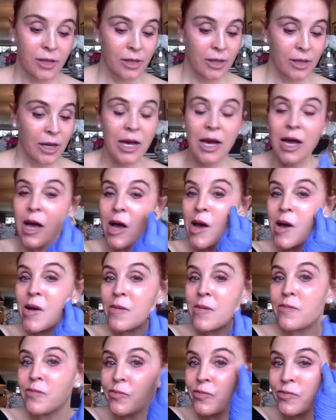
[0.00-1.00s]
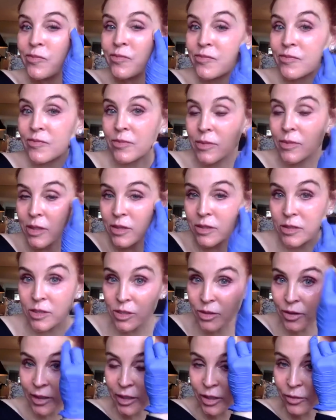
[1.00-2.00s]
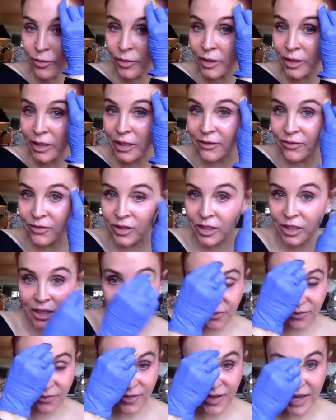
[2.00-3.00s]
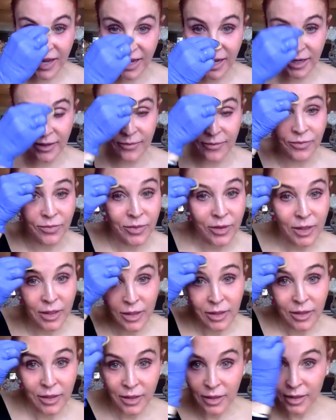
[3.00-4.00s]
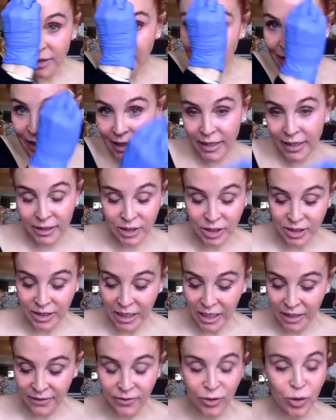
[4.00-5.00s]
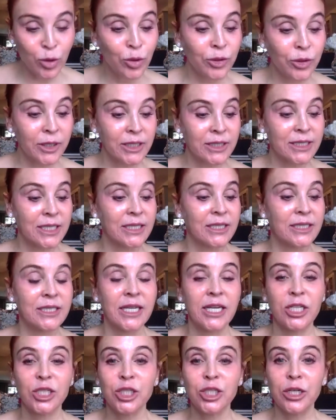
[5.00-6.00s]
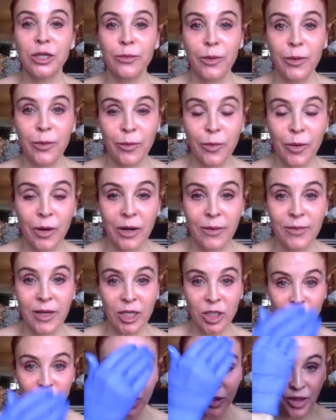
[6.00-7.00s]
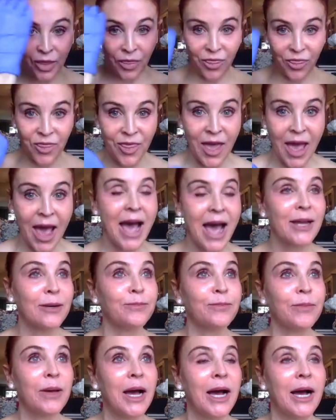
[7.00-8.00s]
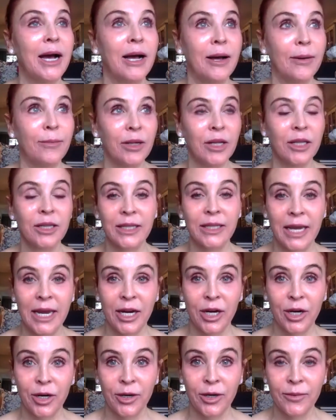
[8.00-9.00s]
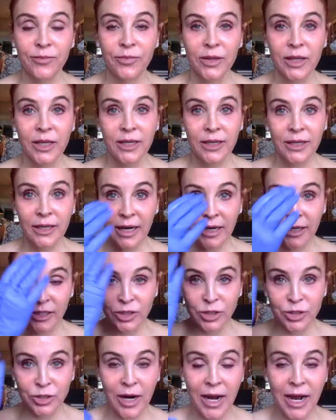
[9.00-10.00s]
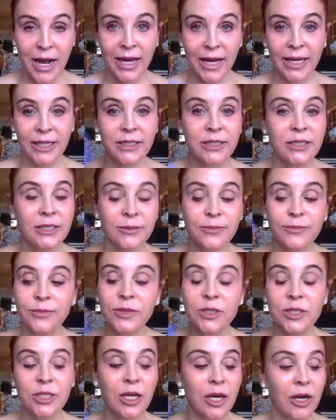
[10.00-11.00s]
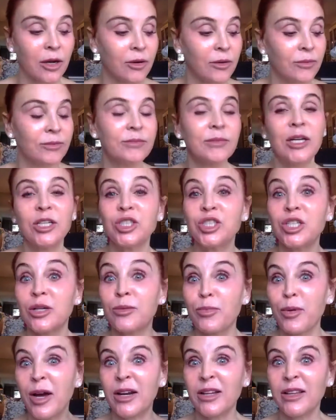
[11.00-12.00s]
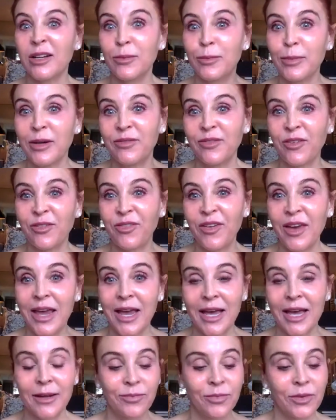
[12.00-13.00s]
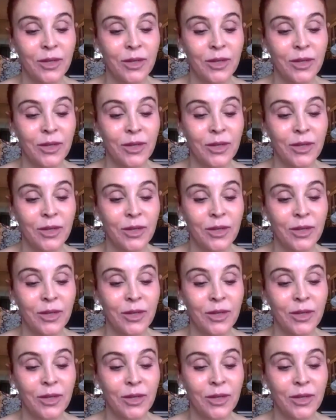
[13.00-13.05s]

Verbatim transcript: So I don't really even need a fan, and just kind of a cooling sensation. We would want to make sure that that layer kind of dries. So should have brought a little bit of a fan.